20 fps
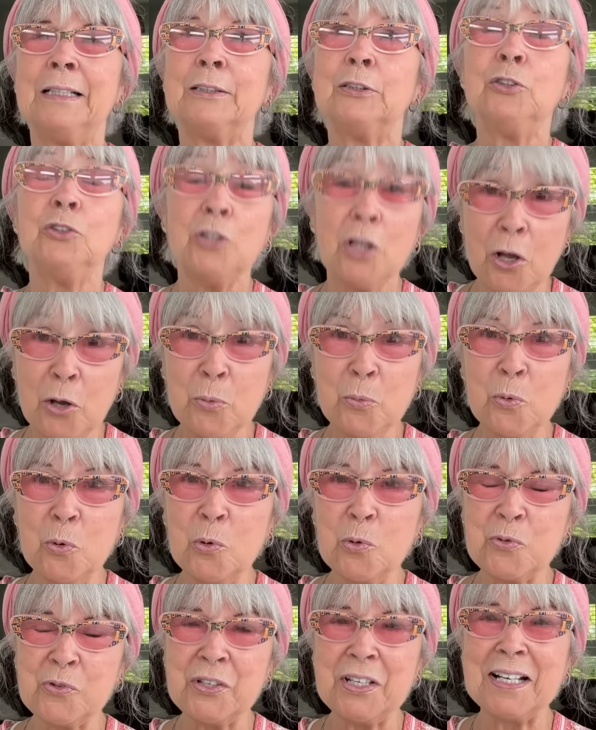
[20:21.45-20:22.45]
No
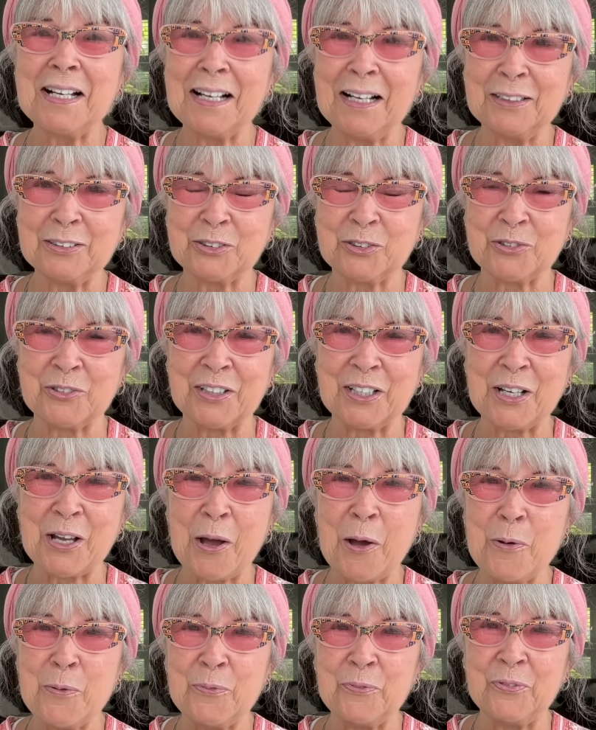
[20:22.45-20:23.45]
more decluttering,
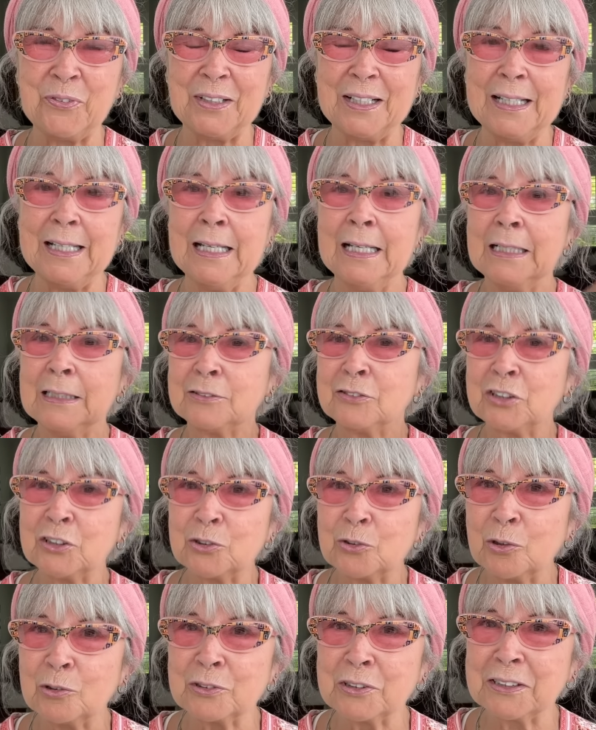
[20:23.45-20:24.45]
hopefully.
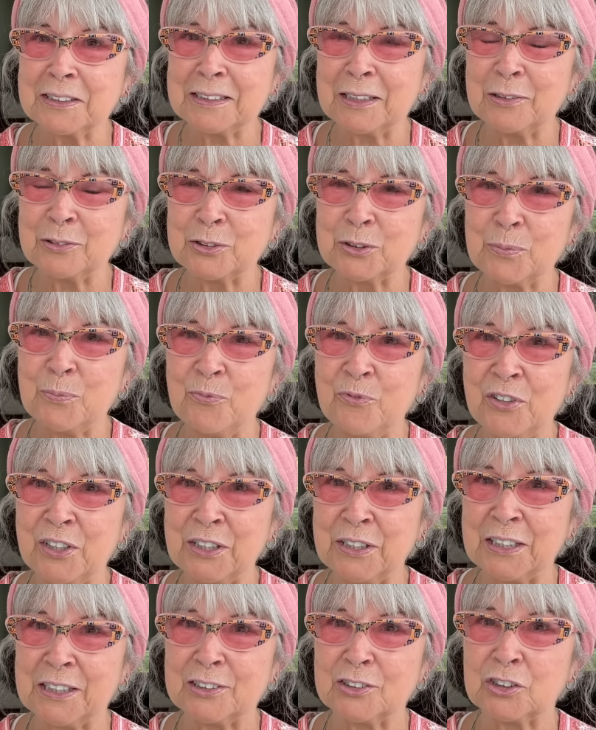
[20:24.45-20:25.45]
Just got to sell some
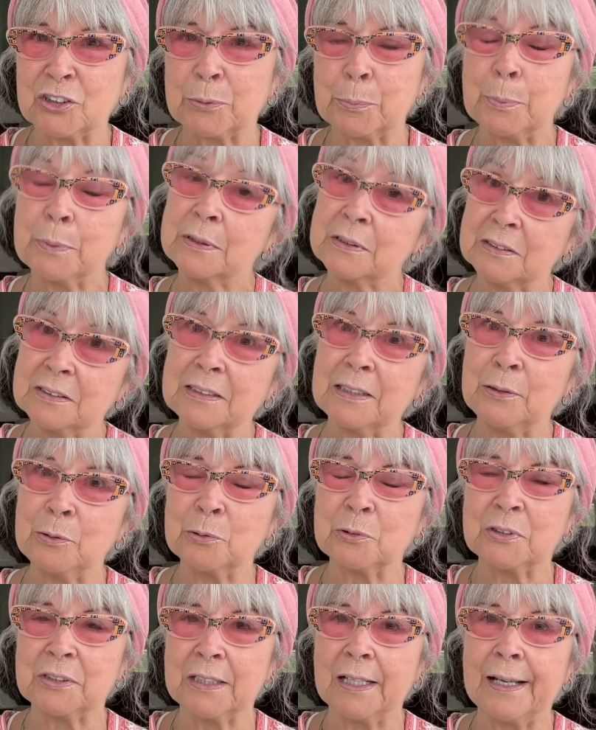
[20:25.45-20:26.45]
furniture because it
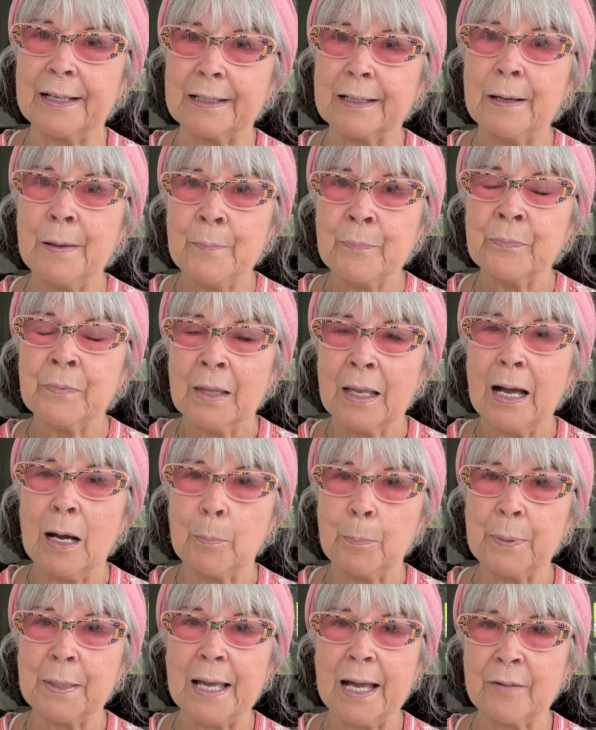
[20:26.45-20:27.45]
looks like
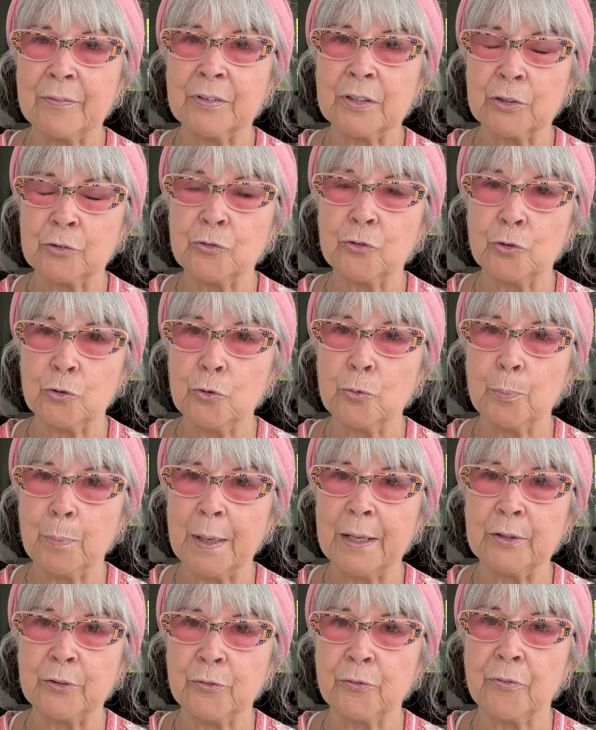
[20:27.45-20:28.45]
I'll be having a
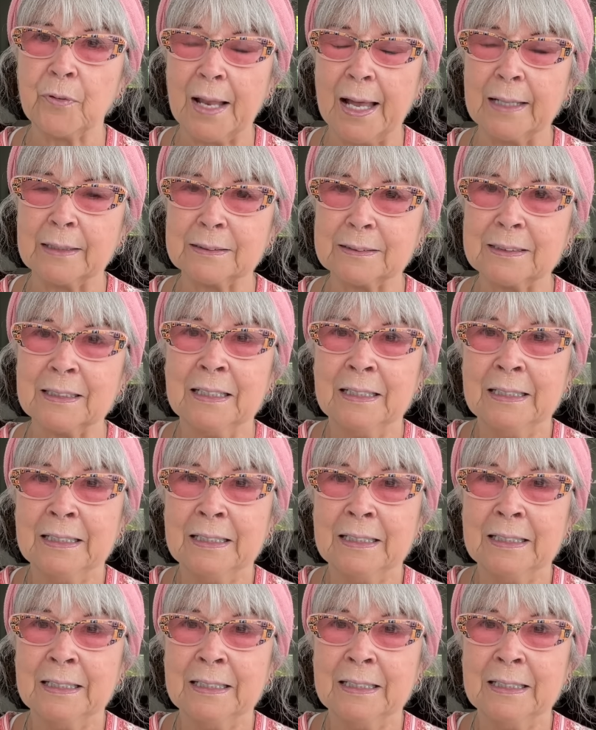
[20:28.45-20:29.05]
two-bed flat.